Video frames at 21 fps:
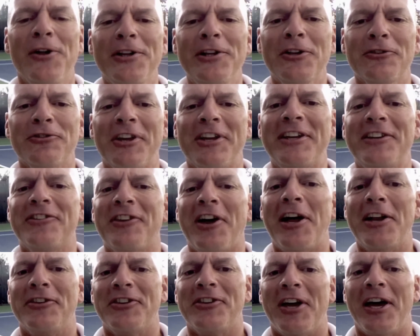He looks like he's
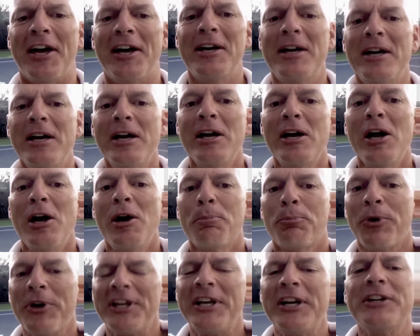got
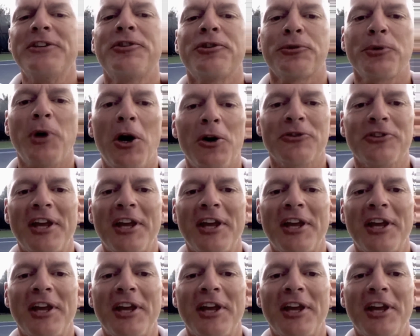pretty good strokes.